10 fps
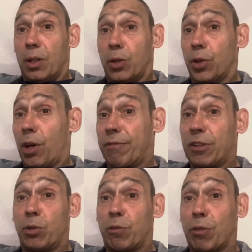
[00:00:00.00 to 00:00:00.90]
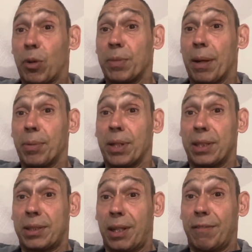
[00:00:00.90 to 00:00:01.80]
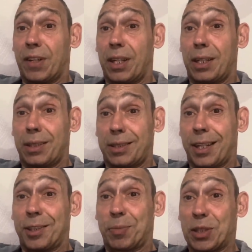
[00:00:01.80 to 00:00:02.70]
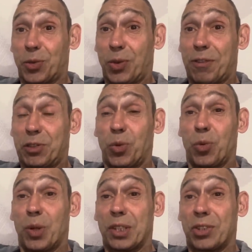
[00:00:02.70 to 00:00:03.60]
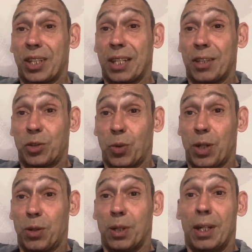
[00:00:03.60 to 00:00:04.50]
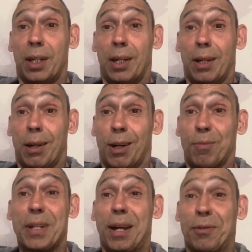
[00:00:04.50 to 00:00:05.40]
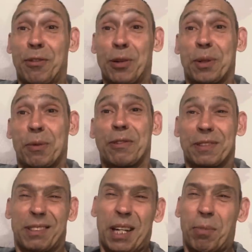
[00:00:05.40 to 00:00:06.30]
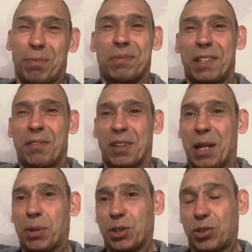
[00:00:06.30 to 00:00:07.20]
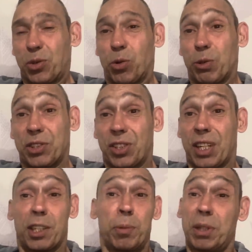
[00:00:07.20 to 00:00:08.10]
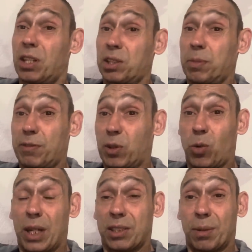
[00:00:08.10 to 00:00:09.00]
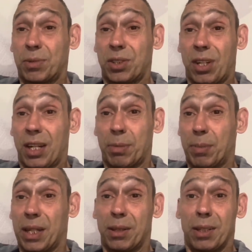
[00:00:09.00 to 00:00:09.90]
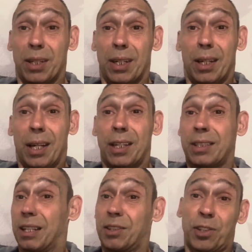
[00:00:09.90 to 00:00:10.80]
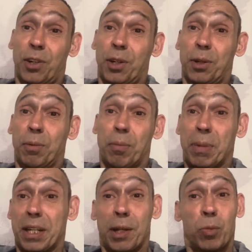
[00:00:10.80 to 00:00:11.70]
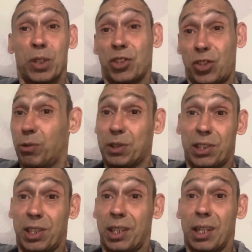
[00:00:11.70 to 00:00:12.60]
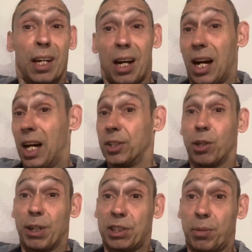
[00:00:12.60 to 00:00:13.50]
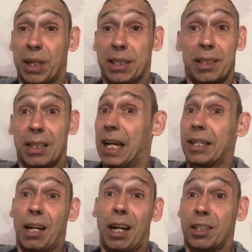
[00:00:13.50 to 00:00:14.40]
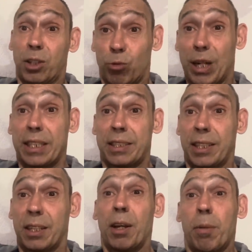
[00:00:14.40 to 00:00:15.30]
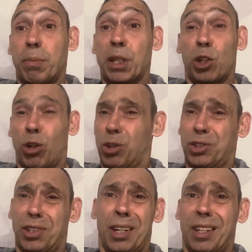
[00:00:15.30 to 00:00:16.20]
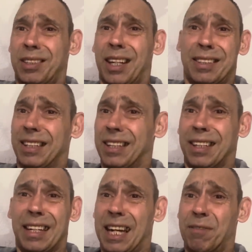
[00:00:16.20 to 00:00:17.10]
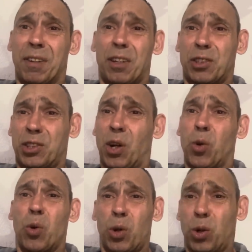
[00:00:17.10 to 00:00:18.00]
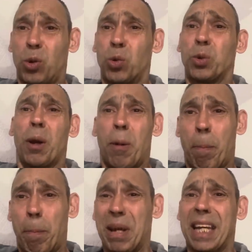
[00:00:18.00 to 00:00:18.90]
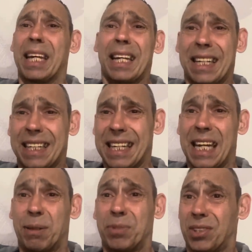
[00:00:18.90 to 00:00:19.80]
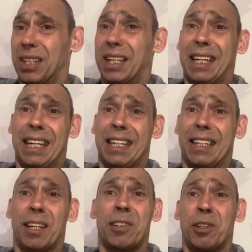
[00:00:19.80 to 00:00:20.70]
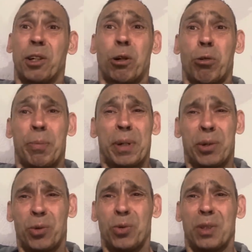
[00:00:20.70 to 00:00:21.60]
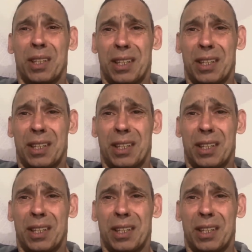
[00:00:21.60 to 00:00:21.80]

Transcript: Good afternoon from Yami BTV. Sending special love to you all once again as well. I've come up, give you a couple of stories today. And you've been asking me for quite some time about, is there certain men that were seriously underestimated and underrated because they didn't have so-called big names in the criminal